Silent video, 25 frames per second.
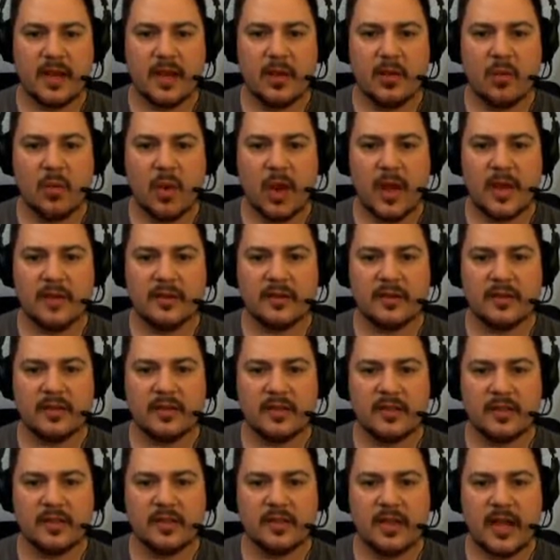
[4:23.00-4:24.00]
Now, while you're
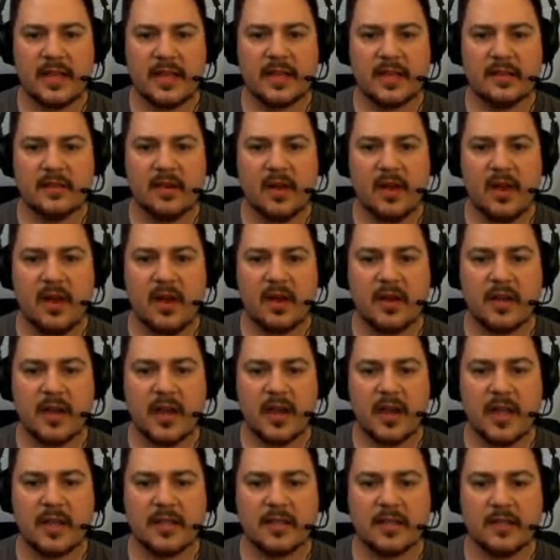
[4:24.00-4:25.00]
still inside the dock,
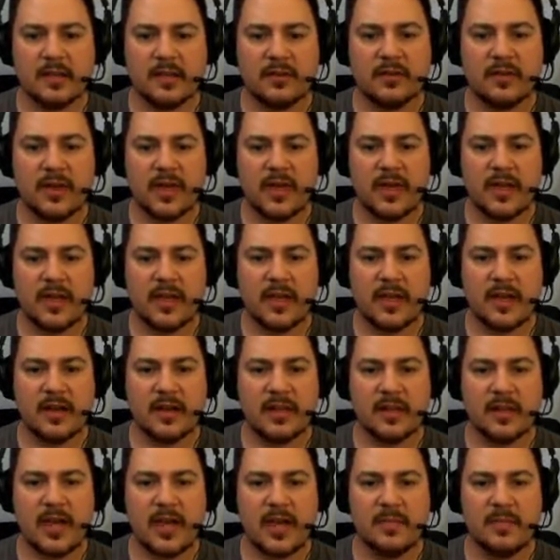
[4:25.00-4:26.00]
it's a good
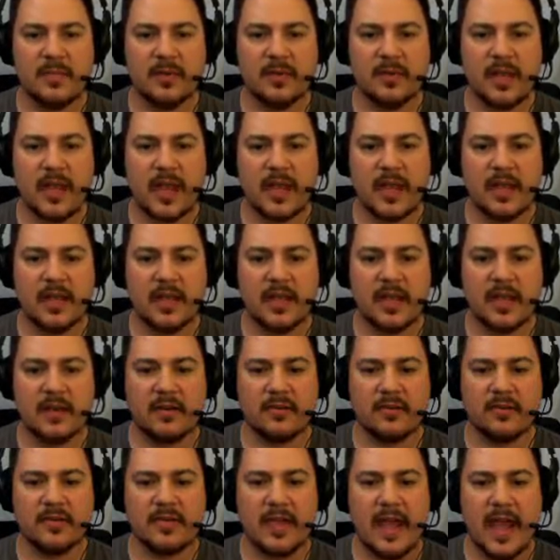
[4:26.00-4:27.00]
idea to keep your landing
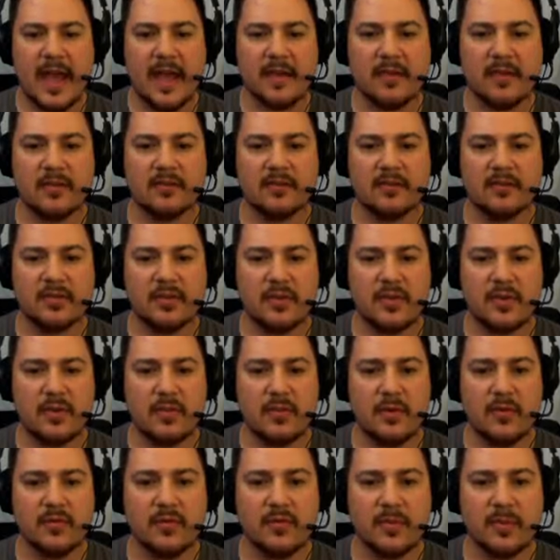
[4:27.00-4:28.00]
gear down so you
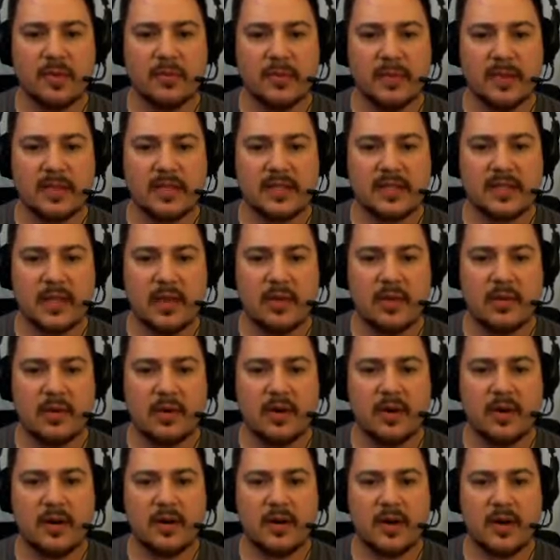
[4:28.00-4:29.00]
move a little bit
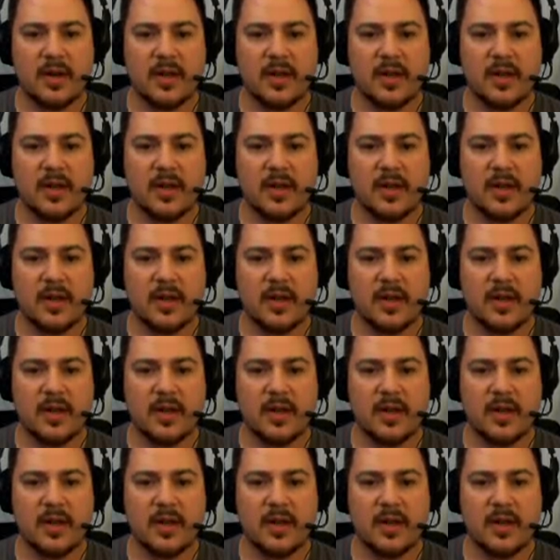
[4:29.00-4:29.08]
slower.